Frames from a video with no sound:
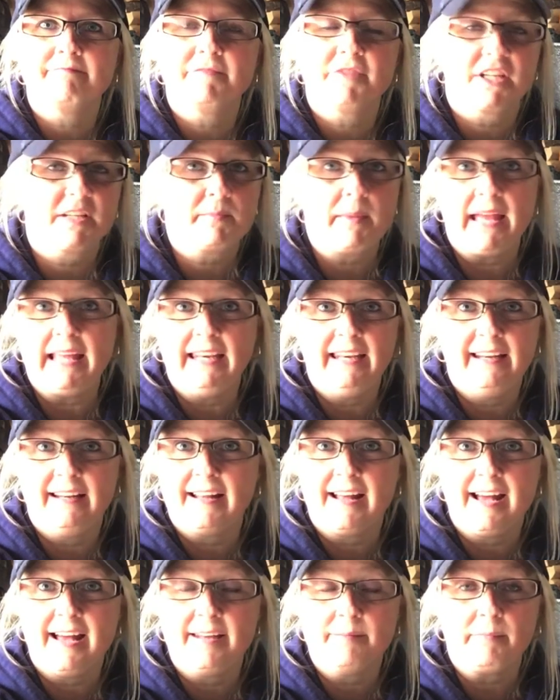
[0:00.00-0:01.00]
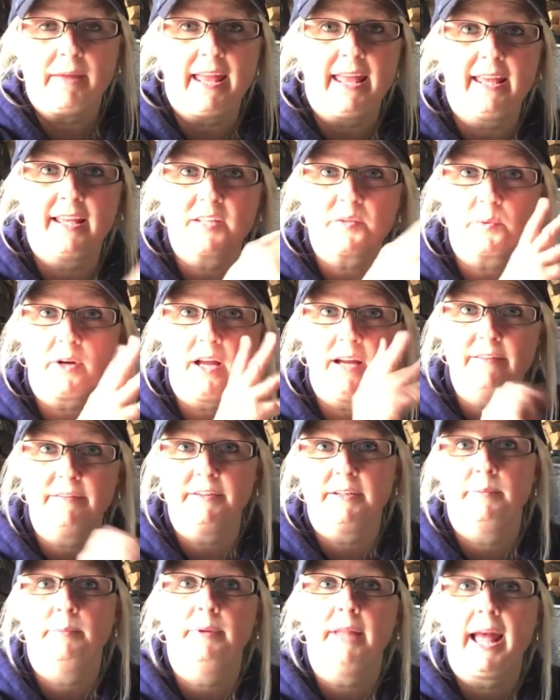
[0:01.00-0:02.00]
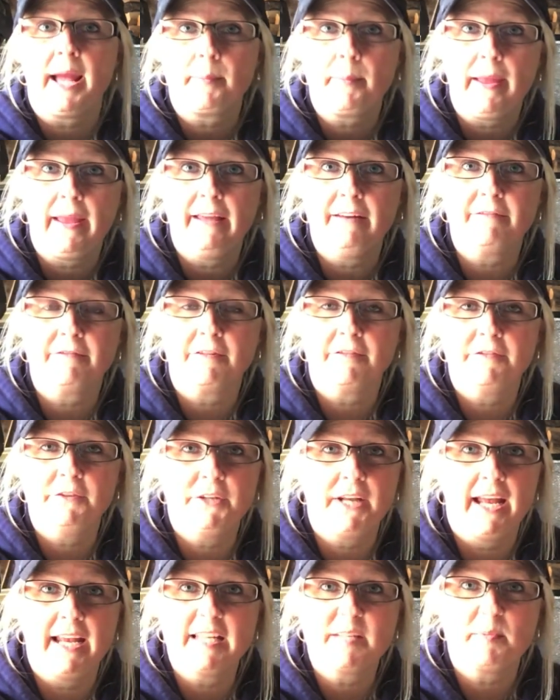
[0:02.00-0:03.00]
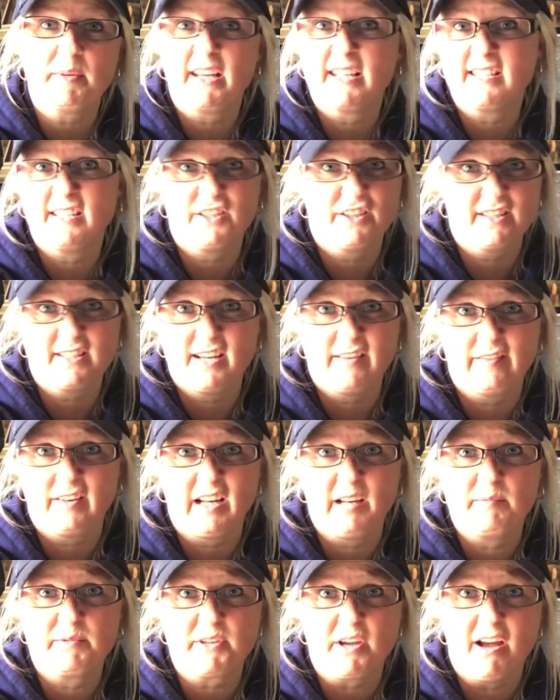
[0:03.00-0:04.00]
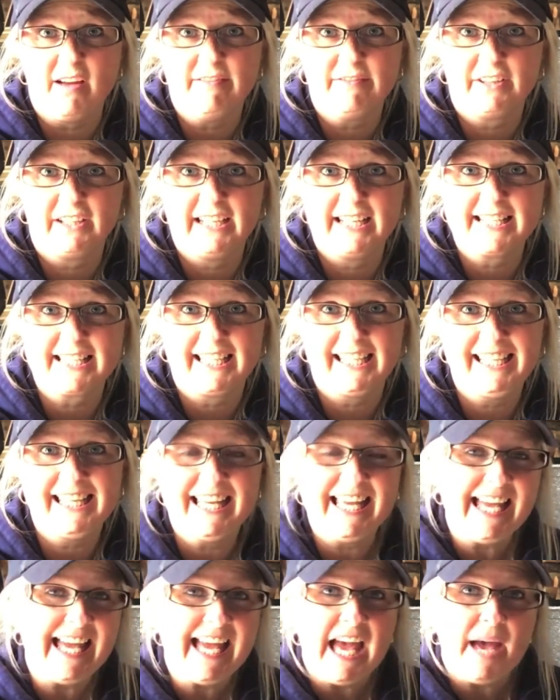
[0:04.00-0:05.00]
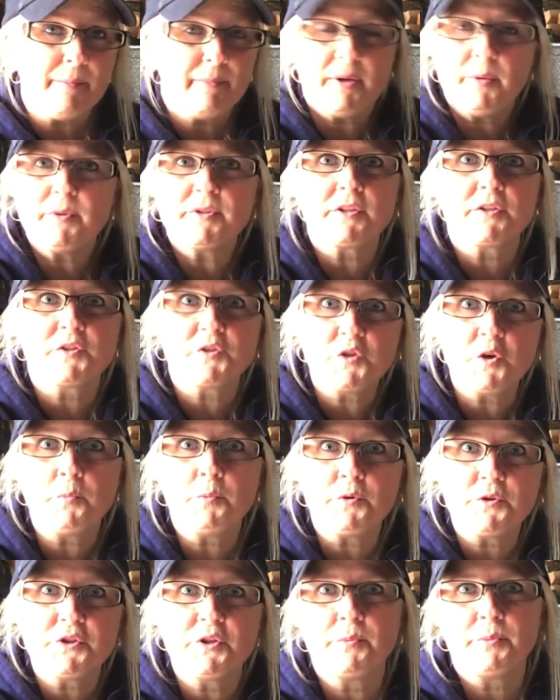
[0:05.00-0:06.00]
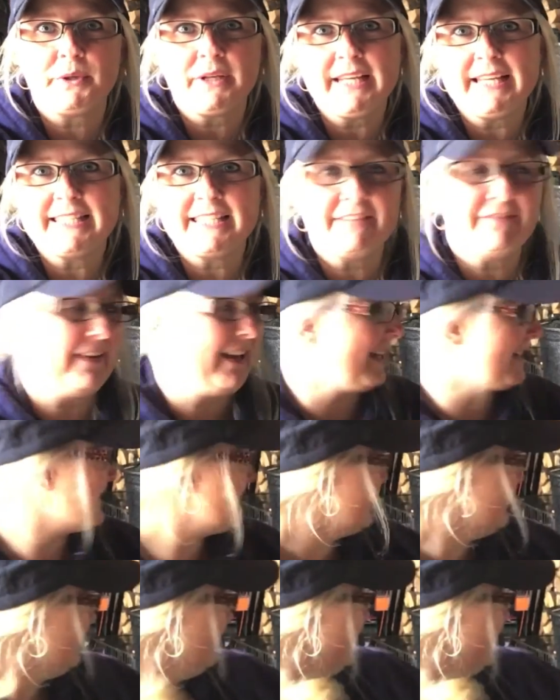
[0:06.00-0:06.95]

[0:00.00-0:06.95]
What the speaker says: just painted it on. My hands were covered in black paint for a few days because it just never comes off very easily. But it was a super, super easy fix.